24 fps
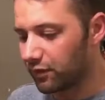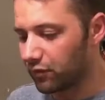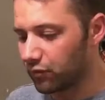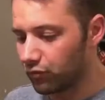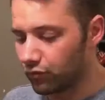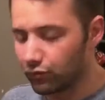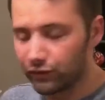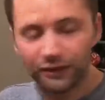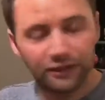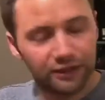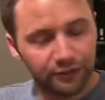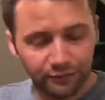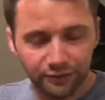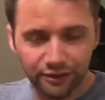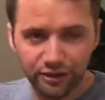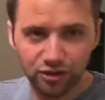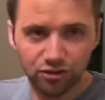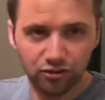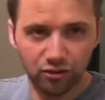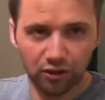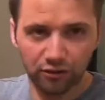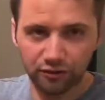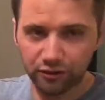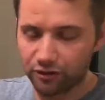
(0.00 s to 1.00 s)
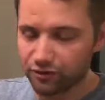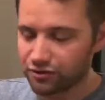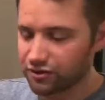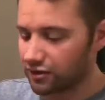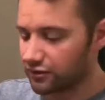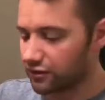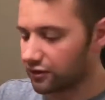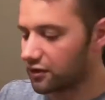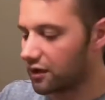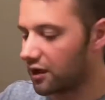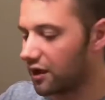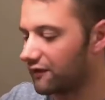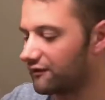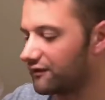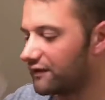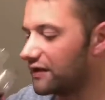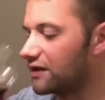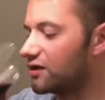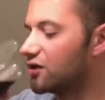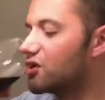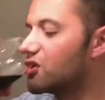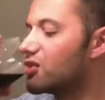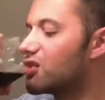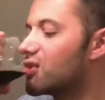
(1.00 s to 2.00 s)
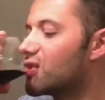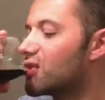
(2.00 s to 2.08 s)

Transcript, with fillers: but really, really strong notes on the coffee.